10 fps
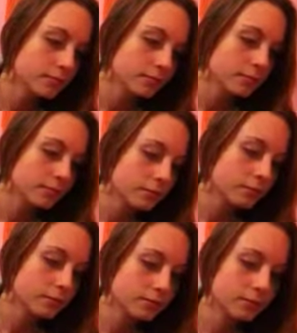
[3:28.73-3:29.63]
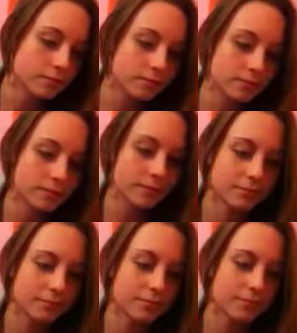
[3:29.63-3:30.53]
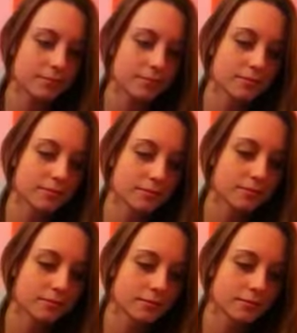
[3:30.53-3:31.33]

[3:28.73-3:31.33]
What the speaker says: No one is speaking in this clip.